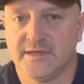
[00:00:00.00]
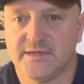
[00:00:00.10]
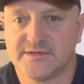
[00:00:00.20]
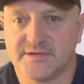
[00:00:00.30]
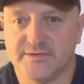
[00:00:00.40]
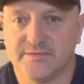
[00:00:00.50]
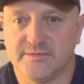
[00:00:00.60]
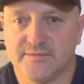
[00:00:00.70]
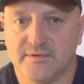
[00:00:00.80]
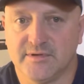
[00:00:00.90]
So,
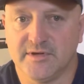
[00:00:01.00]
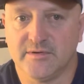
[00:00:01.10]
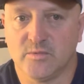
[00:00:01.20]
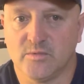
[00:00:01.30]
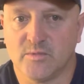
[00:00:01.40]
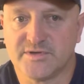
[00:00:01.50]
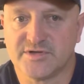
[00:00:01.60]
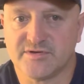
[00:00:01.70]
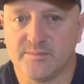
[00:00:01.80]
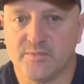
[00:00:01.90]
you know, once
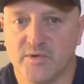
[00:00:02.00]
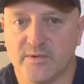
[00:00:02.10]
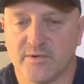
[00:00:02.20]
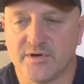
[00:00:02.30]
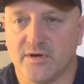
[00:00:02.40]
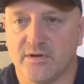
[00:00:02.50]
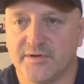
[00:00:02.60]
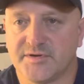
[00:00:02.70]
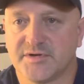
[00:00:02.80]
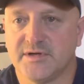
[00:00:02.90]
you're at the point where you're calling
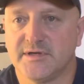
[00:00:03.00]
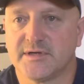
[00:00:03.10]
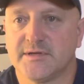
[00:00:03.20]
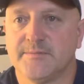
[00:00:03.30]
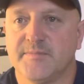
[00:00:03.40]
a truck,